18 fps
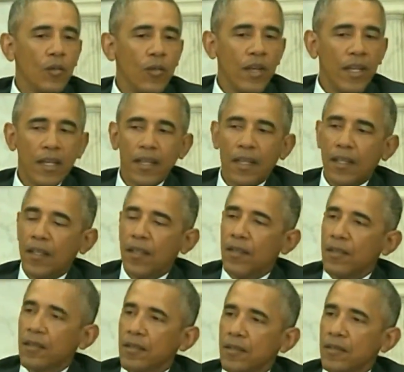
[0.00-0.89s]
we
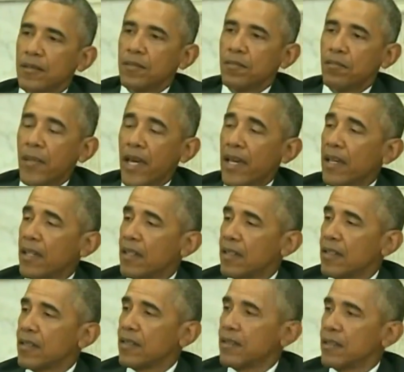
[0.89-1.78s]
make
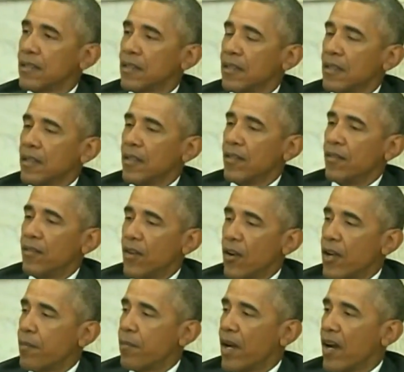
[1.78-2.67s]

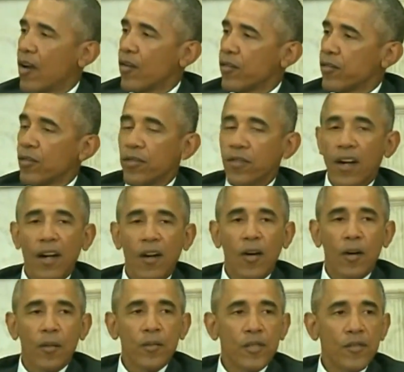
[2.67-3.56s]
very powerful
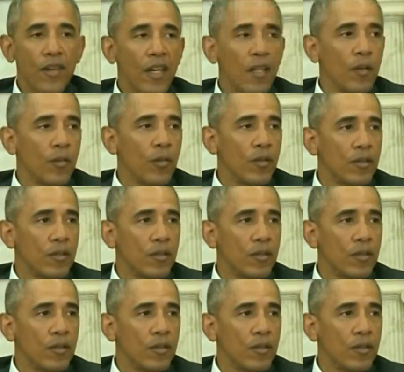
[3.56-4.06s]
firearms available